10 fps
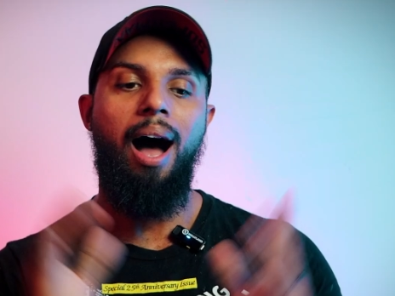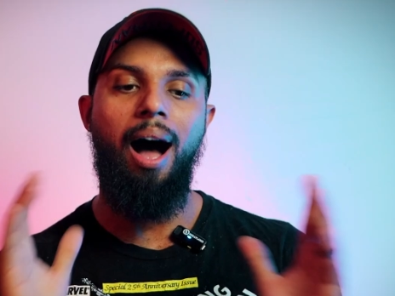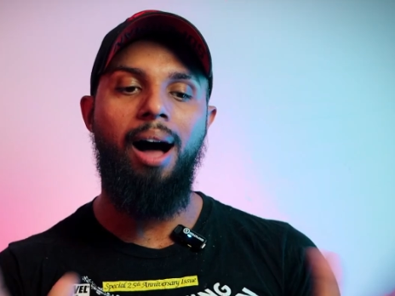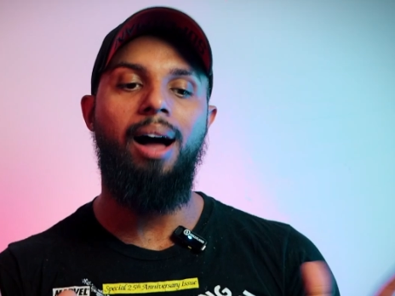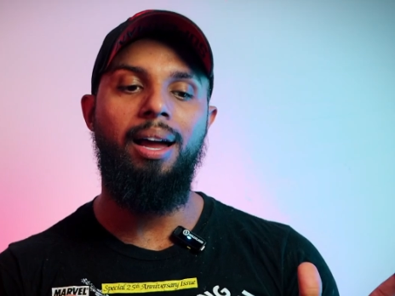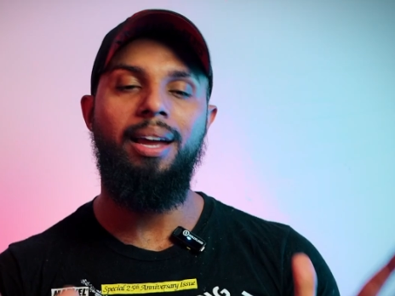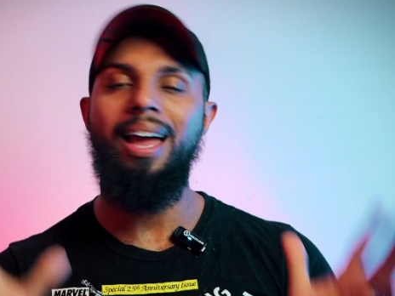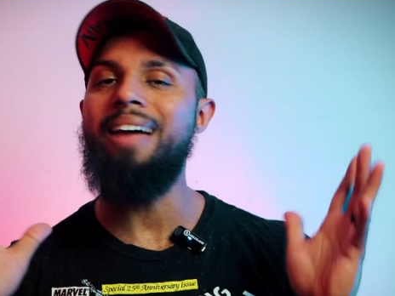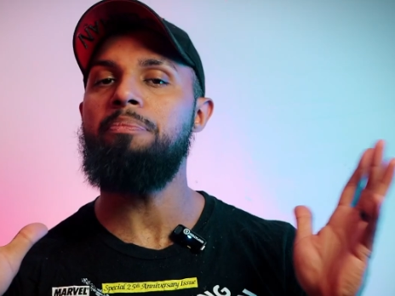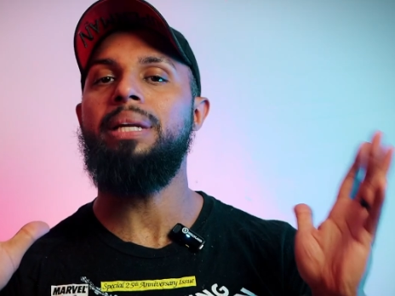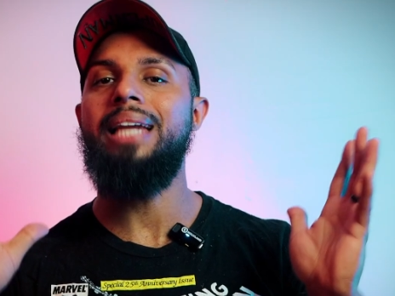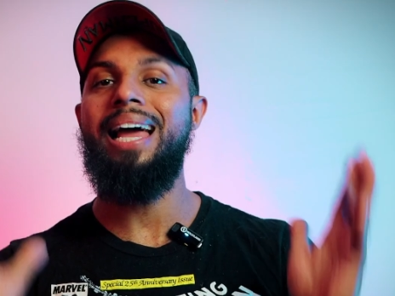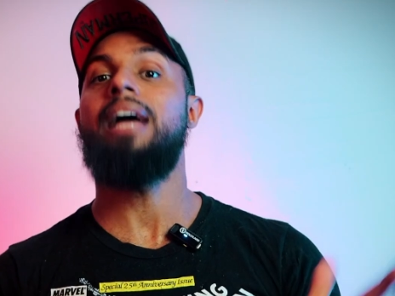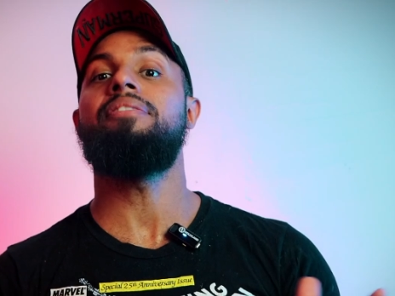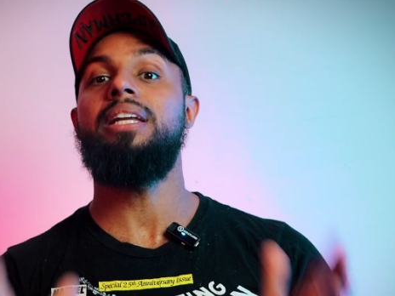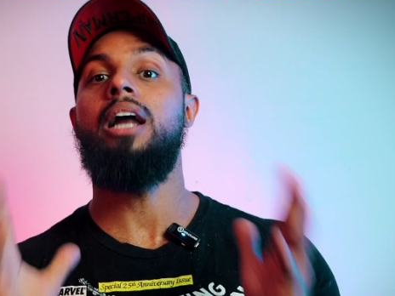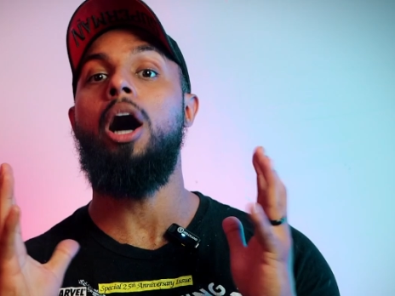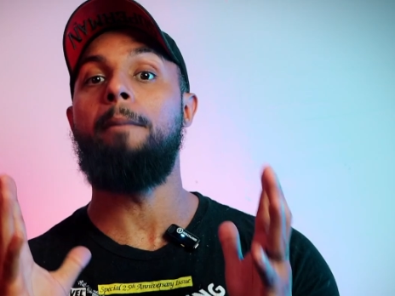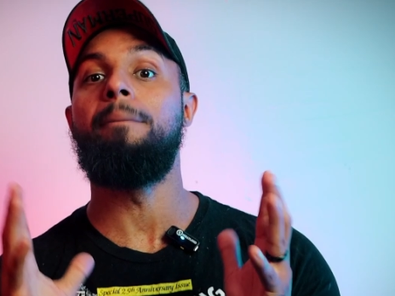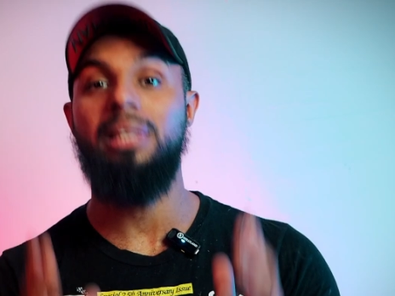I have been having
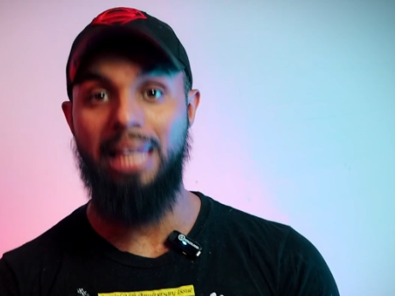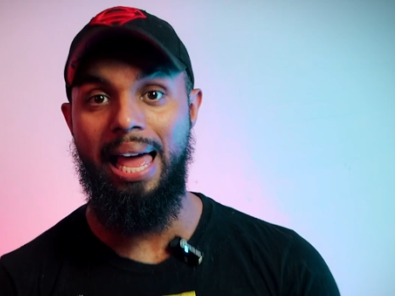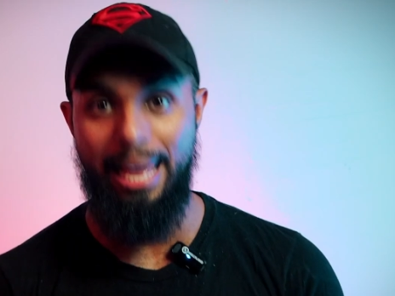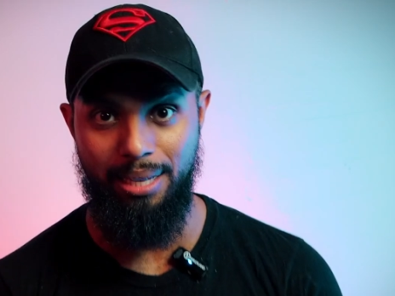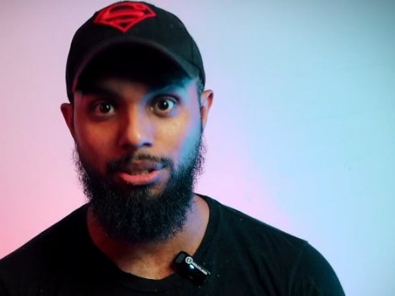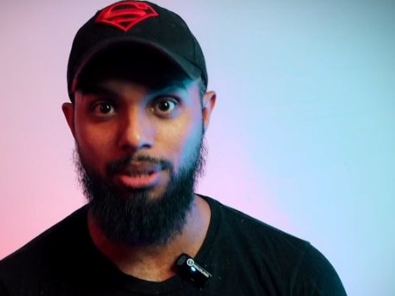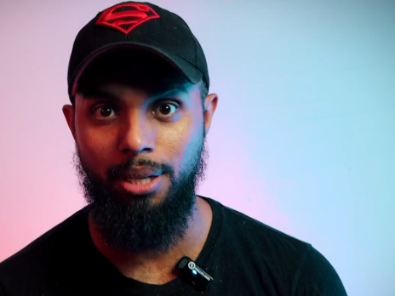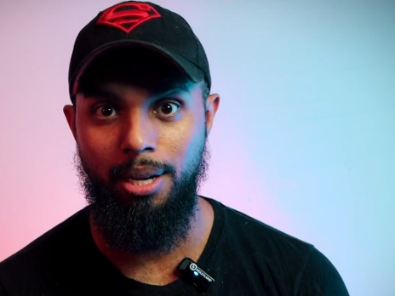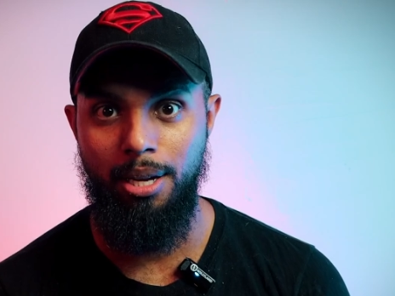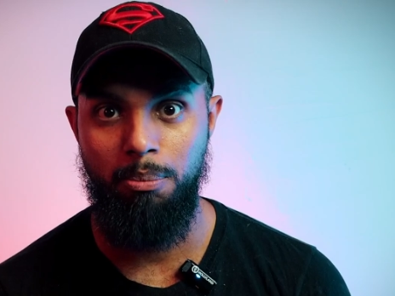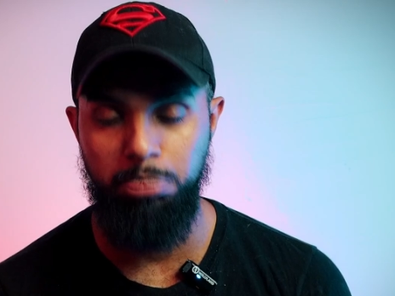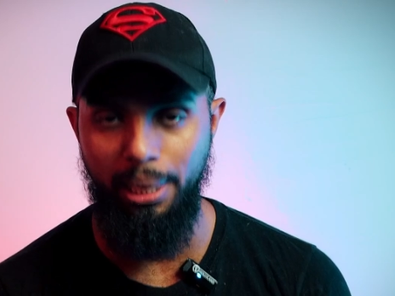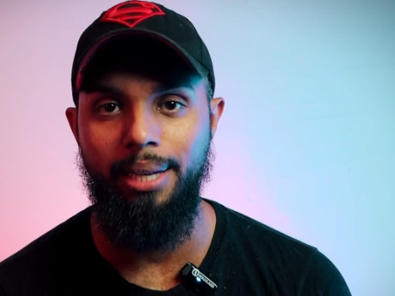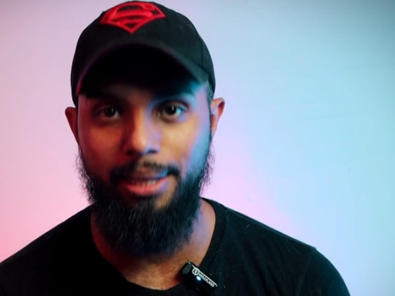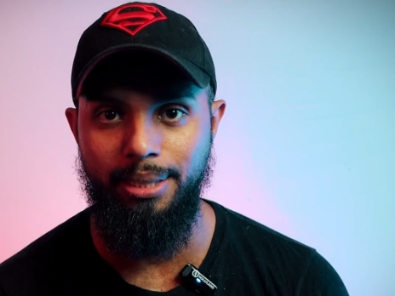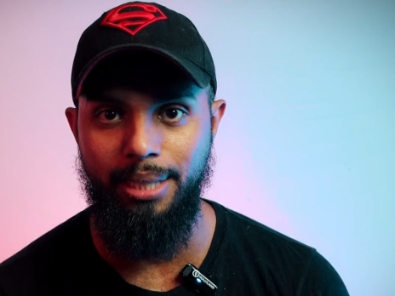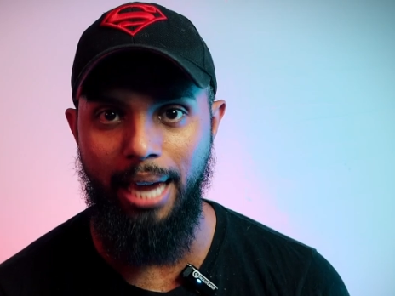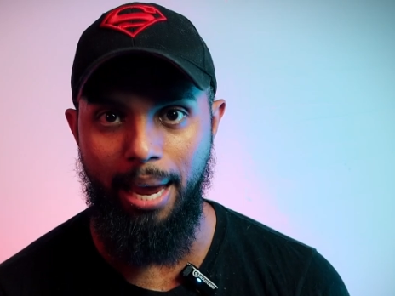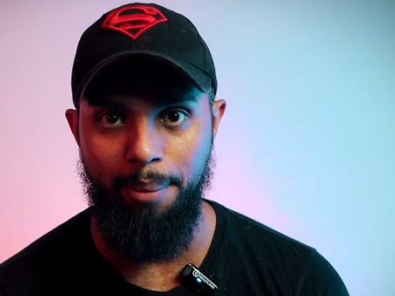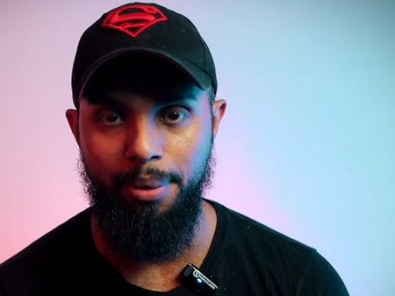a blast playing this
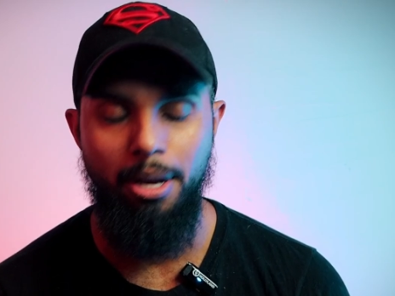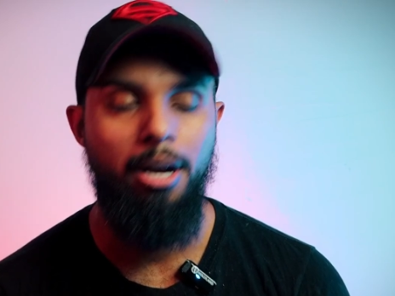game.